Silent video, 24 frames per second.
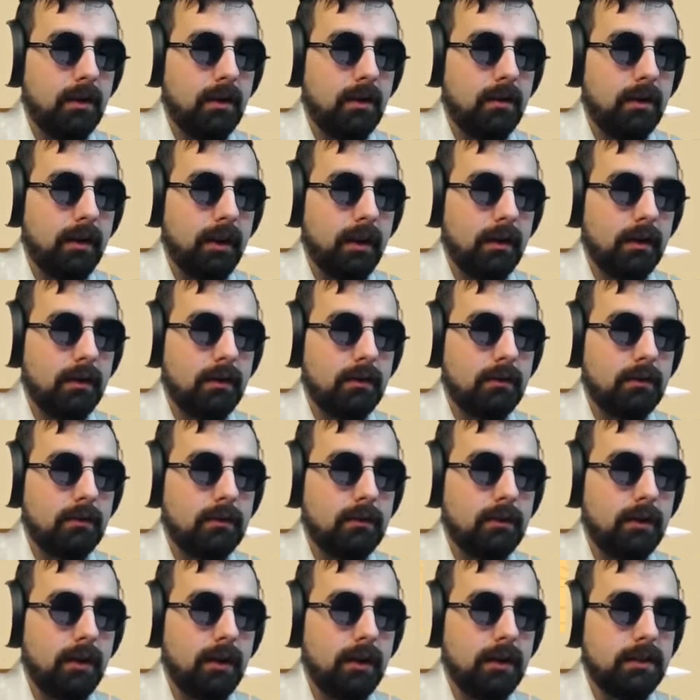okay,
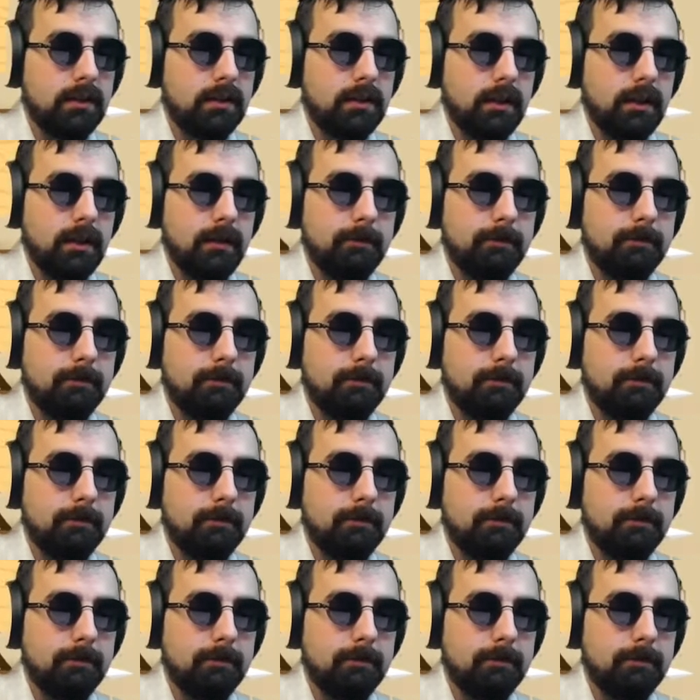I see.